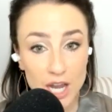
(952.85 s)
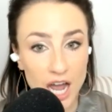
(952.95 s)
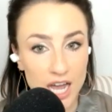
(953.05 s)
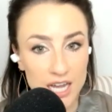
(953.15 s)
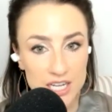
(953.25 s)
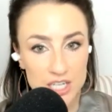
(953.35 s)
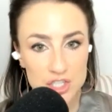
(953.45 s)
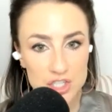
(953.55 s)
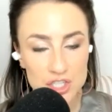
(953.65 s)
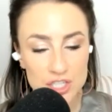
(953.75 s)

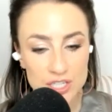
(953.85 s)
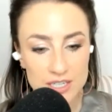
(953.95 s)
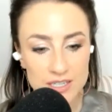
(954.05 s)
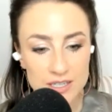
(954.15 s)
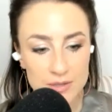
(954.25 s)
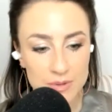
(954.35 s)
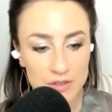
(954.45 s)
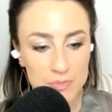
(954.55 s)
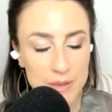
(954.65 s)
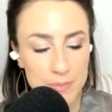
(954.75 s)
Cottage,
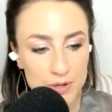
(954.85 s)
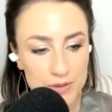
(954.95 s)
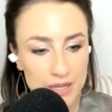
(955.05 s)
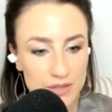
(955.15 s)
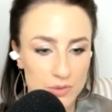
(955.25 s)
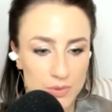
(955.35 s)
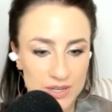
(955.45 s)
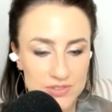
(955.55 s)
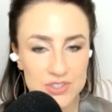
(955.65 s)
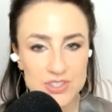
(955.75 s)
if people are like, so
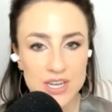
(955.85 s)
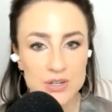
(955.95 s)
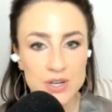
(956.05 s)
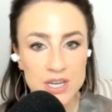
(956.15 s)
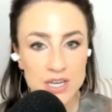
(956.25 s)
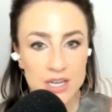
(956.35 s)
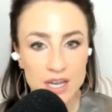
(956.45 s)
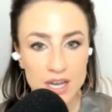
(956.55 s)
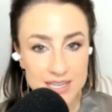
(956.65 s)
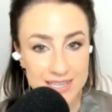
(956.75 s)
what is her style?
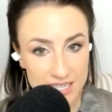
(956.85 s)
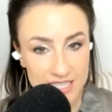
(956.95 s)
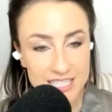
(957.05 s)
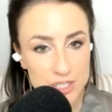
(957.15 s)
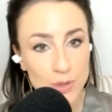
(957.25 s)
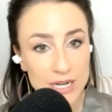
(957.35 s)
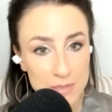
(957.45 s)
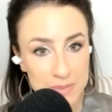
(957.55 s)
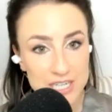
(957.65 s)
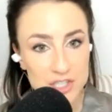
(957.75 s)

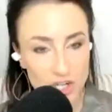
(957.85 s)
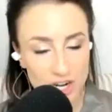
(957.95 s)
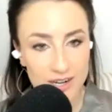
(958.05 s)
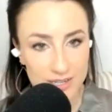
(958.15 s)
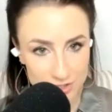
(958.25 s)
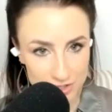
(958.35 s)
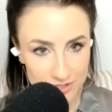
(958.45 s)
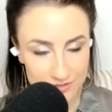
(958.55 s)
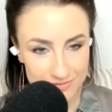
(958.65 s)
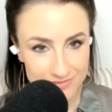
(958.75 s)
1920 beach
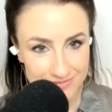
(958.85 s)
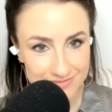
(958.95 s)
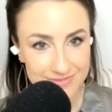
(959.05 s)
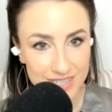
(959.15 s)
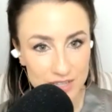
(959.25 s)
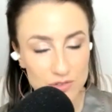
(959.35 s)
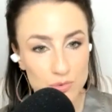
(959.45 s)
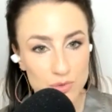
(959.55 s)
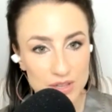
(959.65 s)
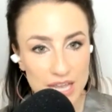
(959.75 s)
cottage.
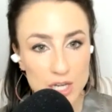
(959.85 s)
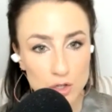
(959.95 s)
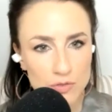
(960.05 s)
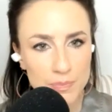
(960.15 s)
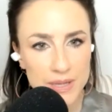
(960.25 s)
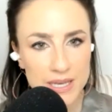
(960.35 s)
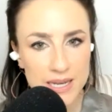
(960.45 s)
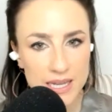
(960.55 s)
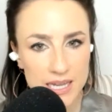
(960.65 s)
Is really, and you've been